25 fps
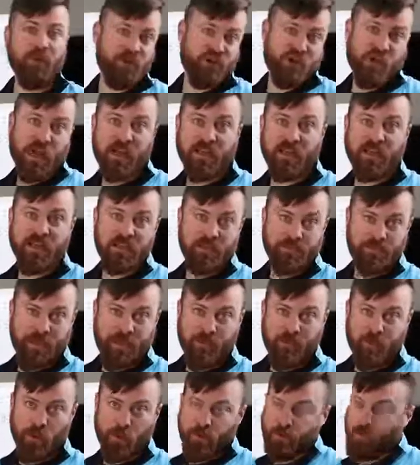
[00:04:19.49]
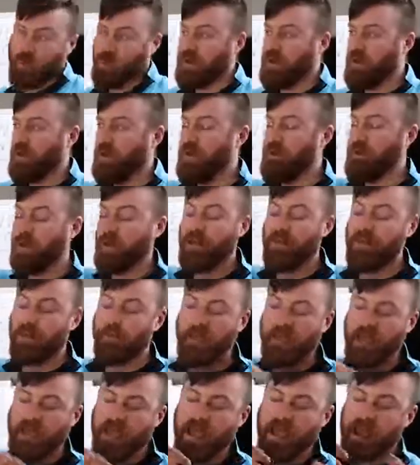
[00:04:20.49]
the Chinese people are putting a label on them,
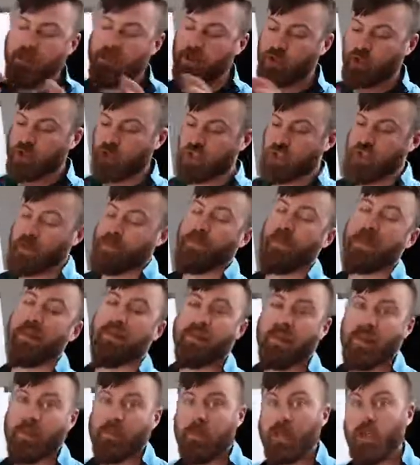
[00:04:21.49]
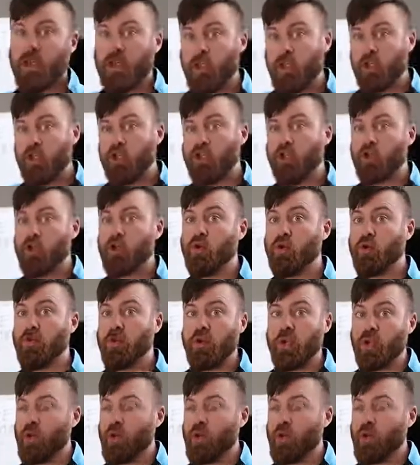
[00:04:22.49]
and they're shipping them to the